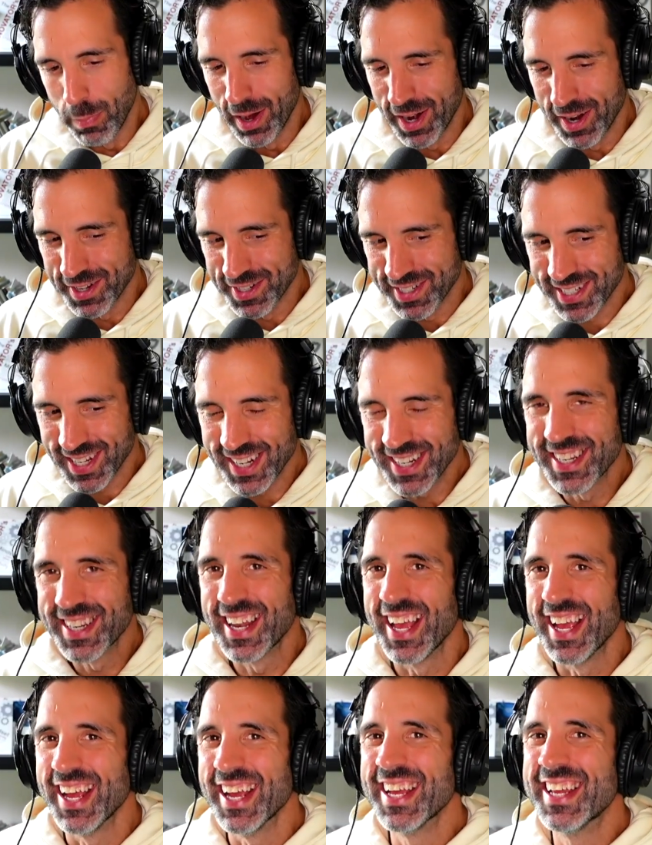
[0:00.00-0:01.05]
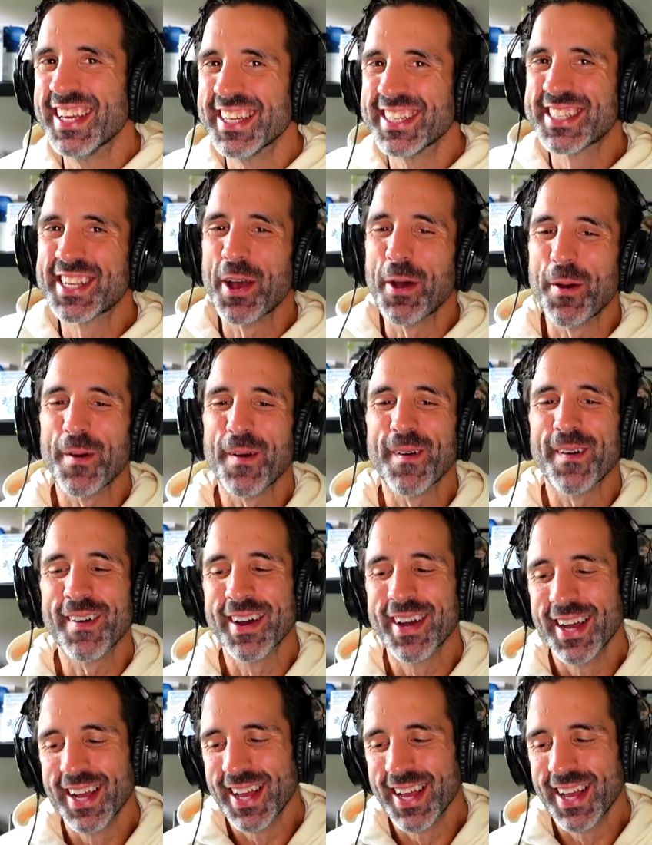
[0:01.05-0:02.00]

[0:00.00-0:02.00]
on Sunday. So